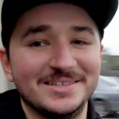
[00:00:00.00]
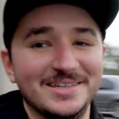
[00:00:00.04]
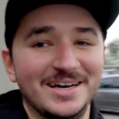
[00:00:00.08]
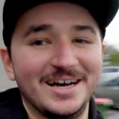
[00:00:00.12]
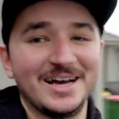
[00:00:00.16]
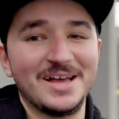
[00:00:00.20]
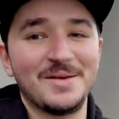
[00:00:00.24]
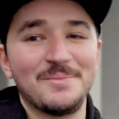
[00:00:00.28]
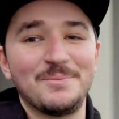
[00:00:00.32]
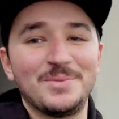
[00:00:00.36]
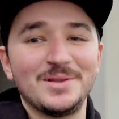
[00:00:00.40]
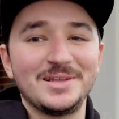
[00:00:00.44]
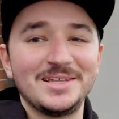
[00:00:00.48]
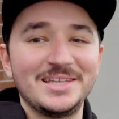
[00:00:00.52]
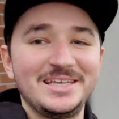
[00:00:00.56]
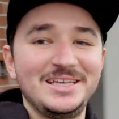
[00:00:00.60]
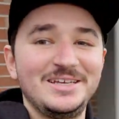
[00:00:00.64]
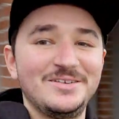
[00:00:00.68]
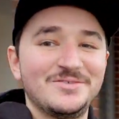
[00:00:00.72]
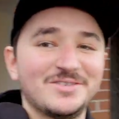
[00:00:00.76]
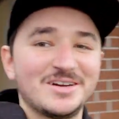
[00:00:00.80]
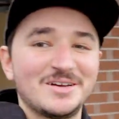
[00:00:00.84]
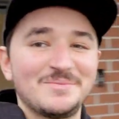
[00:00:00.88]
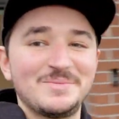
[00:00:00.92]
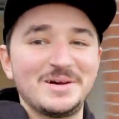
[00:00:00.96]
I
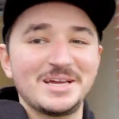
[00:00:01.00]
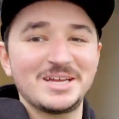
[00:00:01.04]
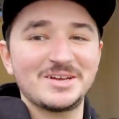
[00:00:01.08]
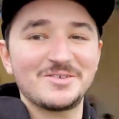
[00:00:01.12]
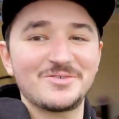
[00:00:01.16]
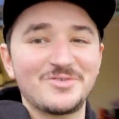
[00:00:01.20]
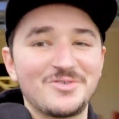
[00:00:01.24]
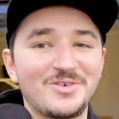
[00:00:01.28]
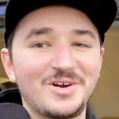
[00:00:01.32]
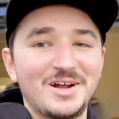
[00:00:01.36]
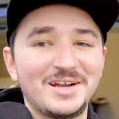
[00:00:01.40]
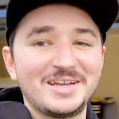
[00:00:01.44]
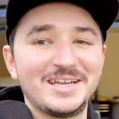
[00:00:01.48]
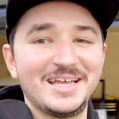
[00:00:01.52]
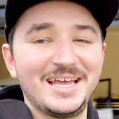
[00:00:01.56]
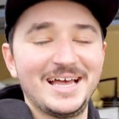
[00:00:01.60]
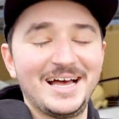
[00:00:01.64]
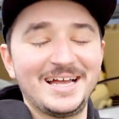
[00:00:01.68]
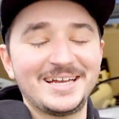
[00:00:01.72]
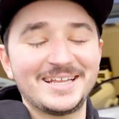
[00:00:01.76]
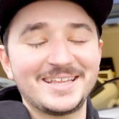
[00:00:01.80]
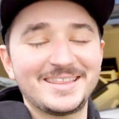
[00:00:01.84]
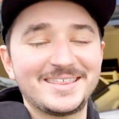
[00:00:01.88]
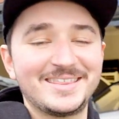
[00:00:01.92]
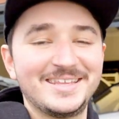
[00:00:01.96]
believe I may have run
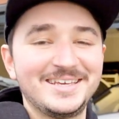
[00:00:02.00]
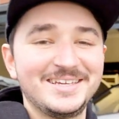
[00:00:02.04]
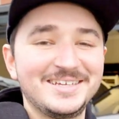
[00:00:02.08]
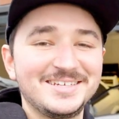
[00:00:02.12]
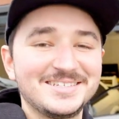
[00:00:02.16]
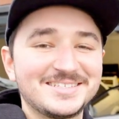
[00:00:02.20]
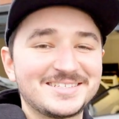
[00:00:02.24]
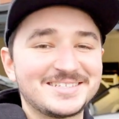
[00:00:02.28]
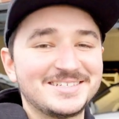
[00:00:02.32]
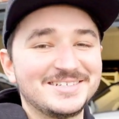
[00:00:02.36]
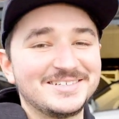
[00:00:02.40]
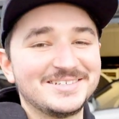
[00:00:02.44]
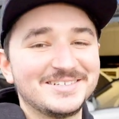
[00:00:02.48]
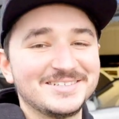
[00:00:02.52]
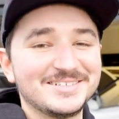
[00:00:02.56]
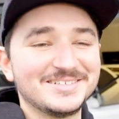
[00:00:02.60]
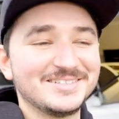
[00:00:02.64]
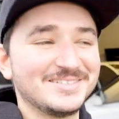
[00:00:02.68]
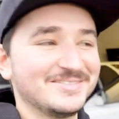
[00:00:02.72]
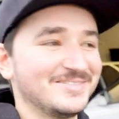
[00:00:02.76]
out of things to do